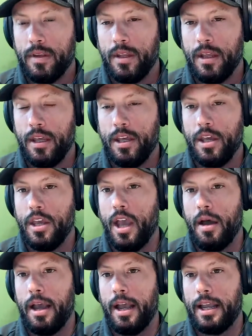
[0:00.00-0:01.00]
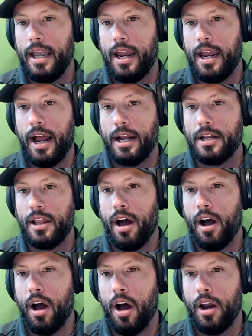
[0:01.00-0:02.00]
Again,
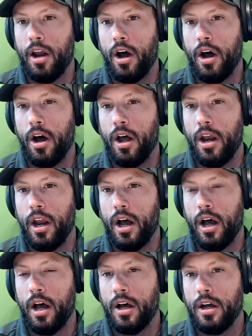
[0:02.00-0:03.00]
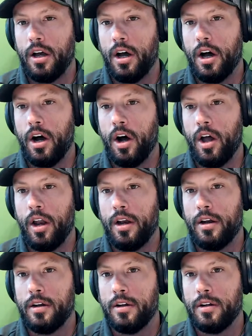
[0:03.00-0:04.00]

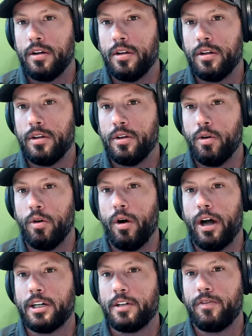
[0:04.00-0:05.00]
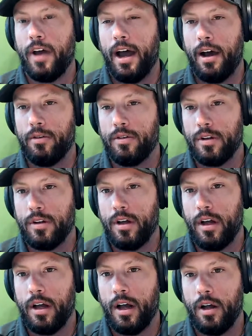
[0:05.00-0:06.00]
on Google, I just found
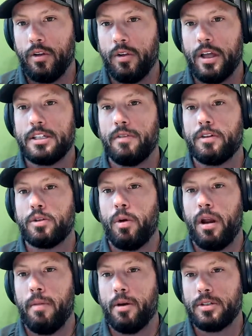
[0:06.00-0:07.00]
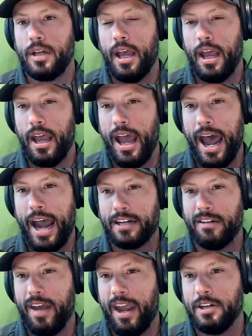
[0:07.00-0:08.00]
a list of the 20 most active
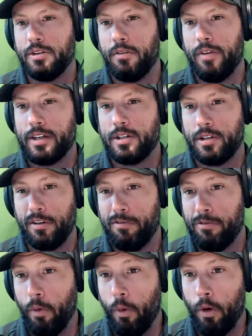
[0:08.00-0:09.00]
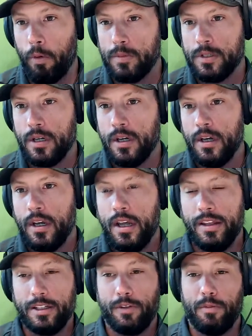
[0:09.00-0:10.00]
angel investors on Forbes. This
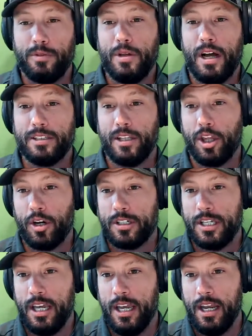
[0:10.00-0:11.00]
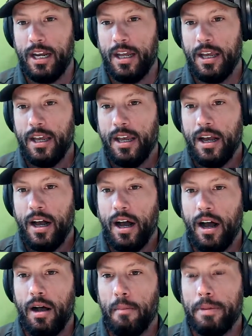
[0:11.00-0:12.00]
is from 2013.
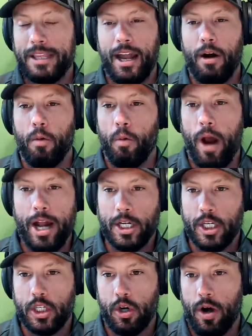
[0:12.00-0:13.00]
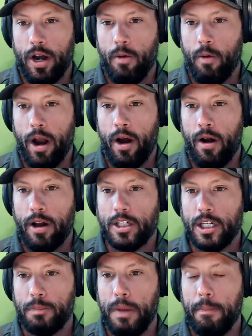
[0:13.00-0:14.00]
But they don't register anywhere. It's
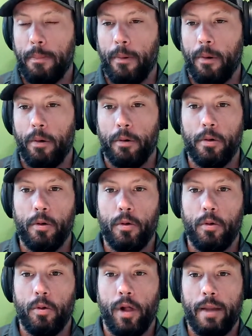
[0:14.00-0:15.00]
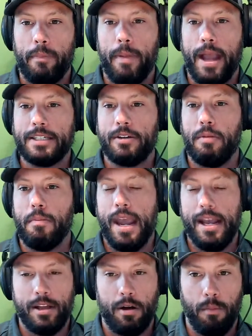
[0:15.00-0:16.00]
just people who like basically
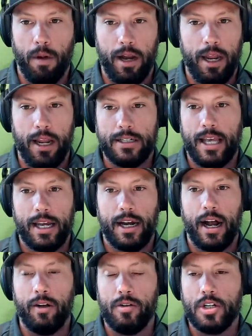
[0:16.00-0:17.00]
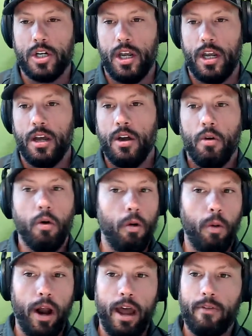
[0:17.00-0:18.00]
made their money in technology or
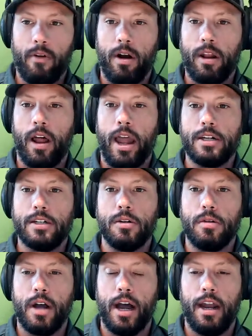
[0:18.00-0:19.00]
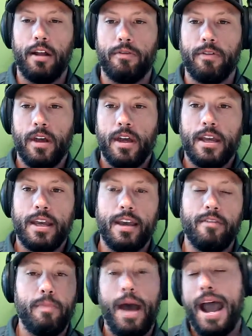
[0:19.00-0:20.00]
whatever and like to kind of
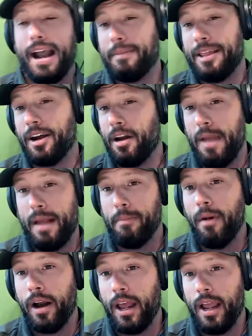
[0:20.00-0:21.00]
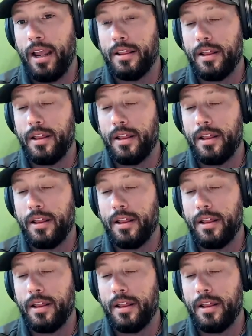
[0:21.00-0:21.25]
give back. I mean, they're going to make money.